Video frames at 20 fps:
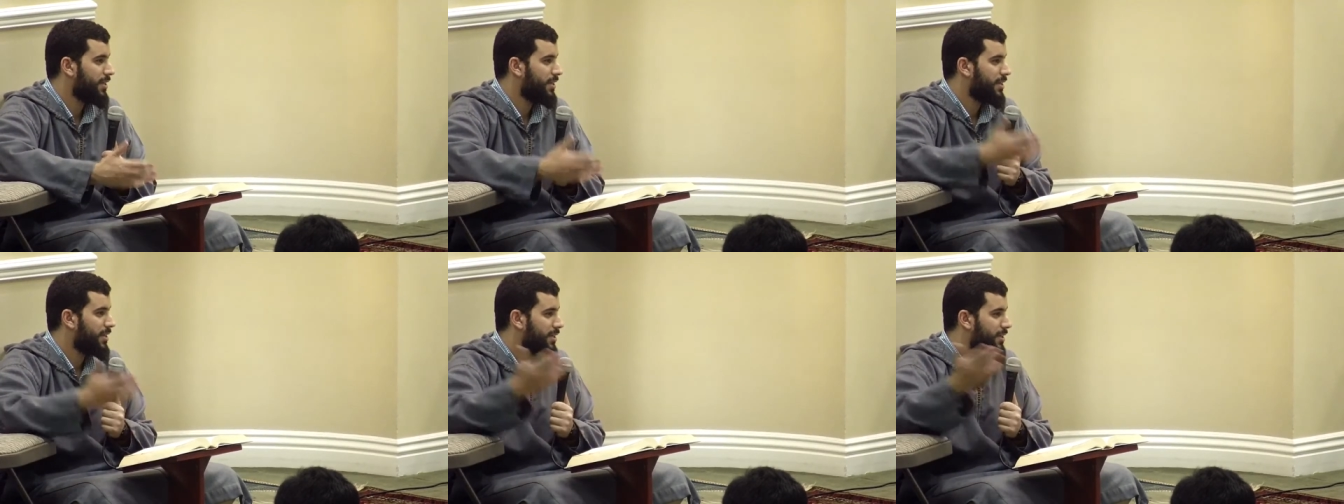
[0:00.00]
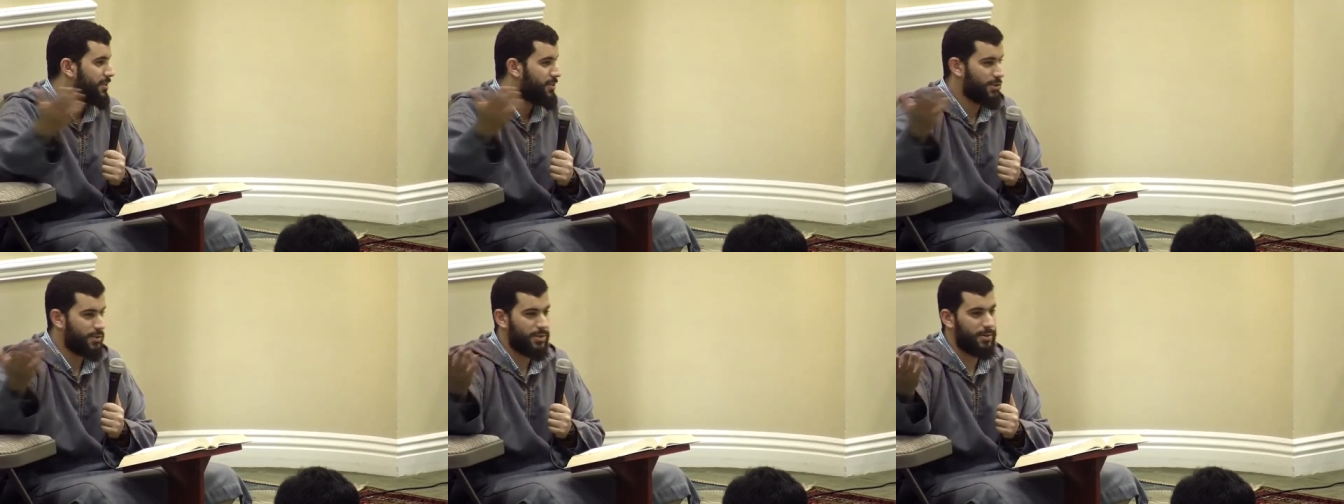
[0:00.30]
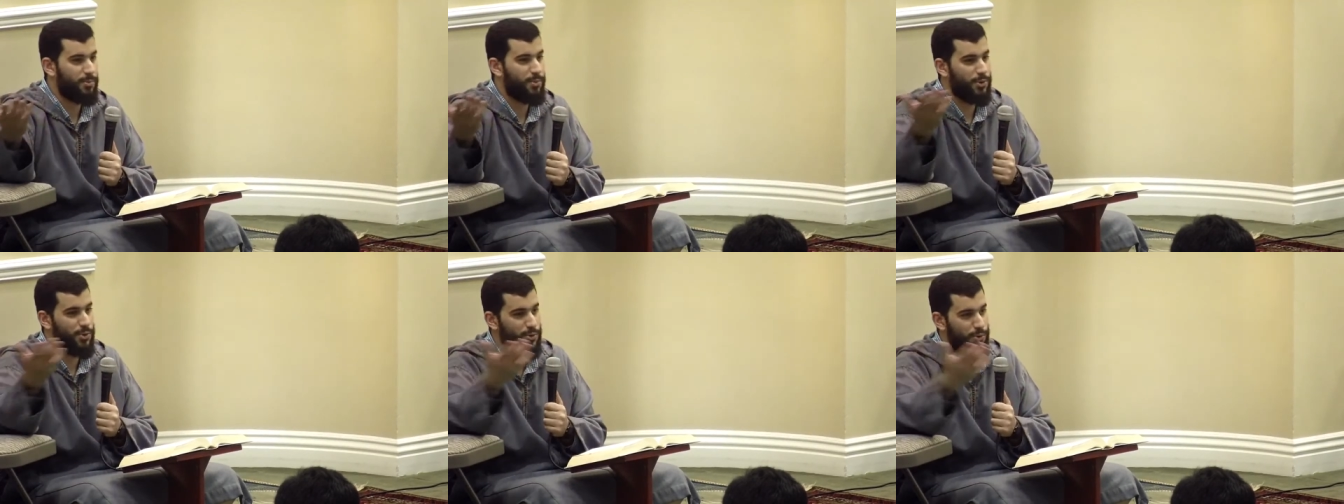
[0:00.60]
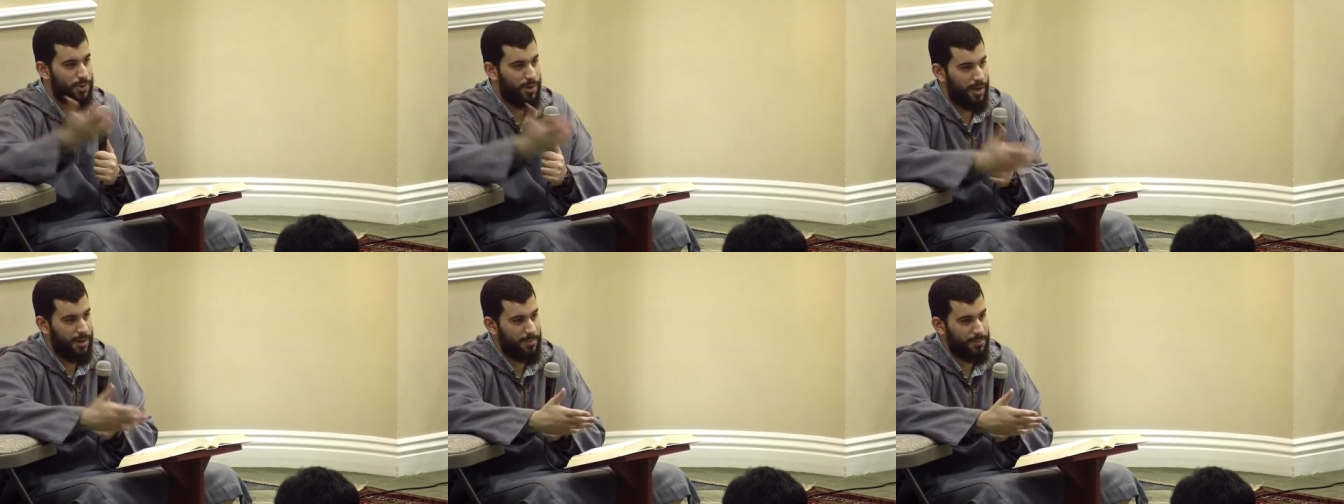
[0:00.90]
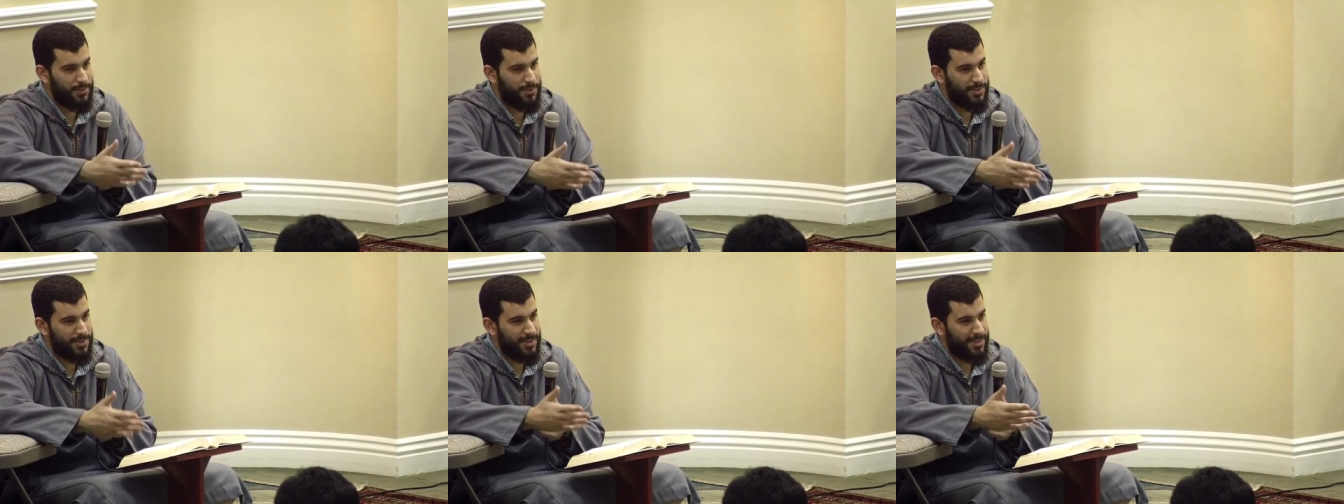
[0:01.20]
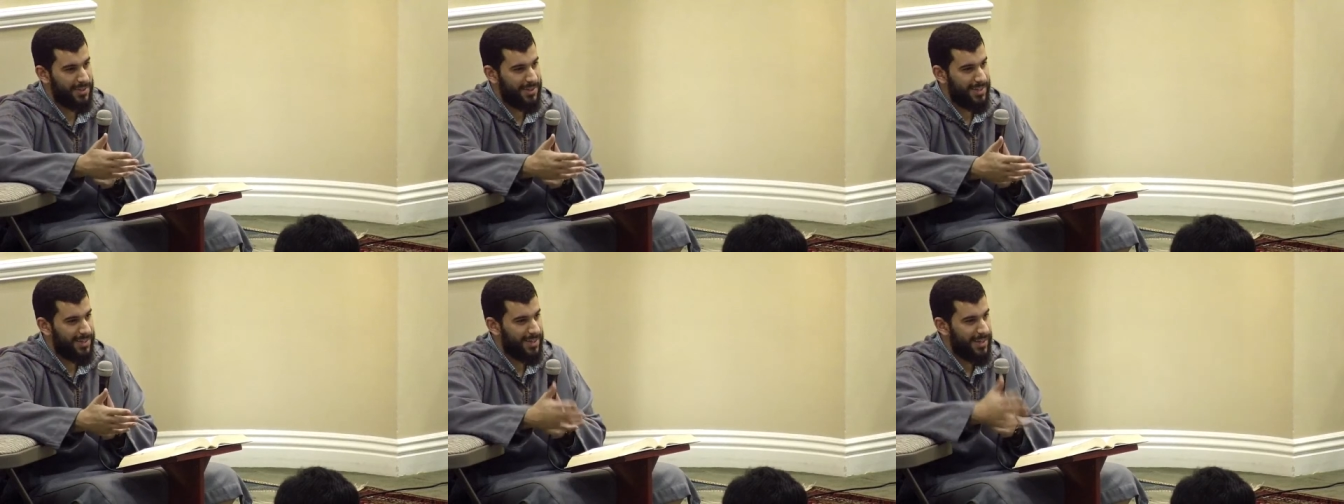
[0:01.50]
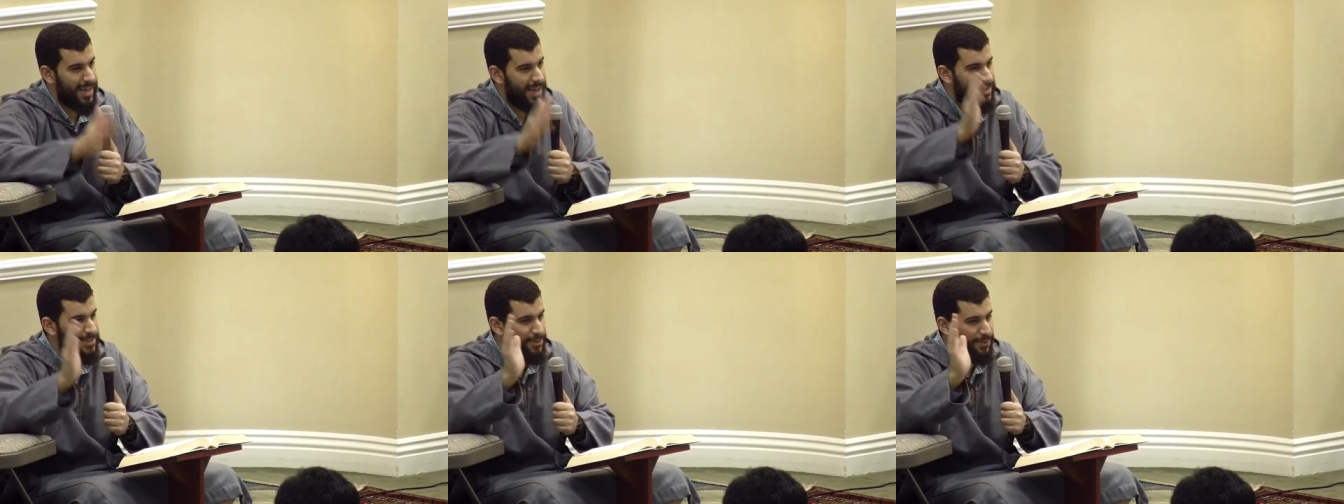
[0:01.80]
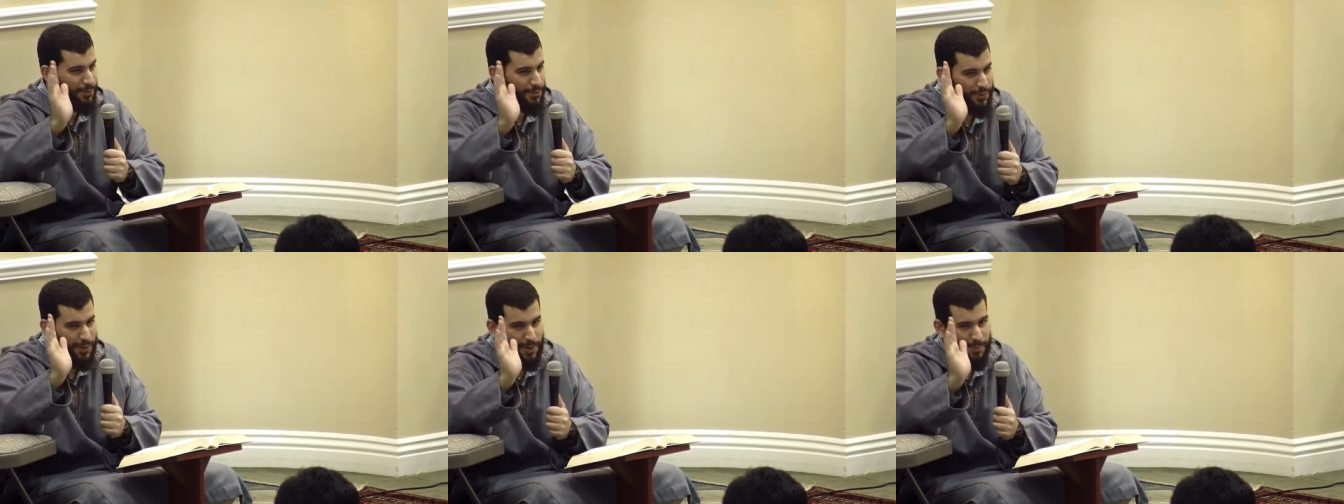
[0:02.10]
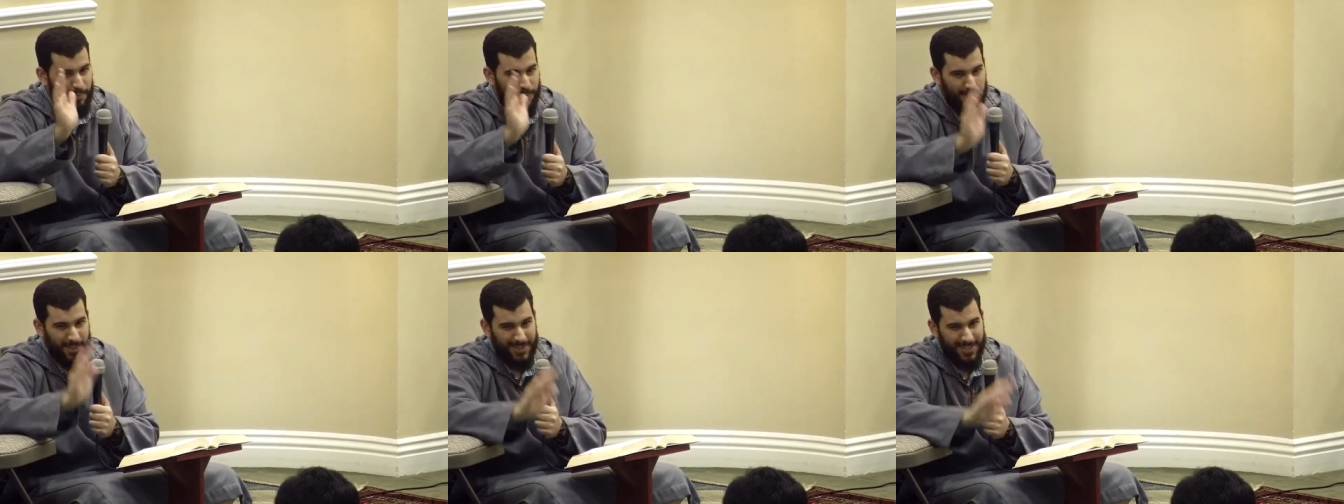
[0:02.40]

to someone who comes as a free person,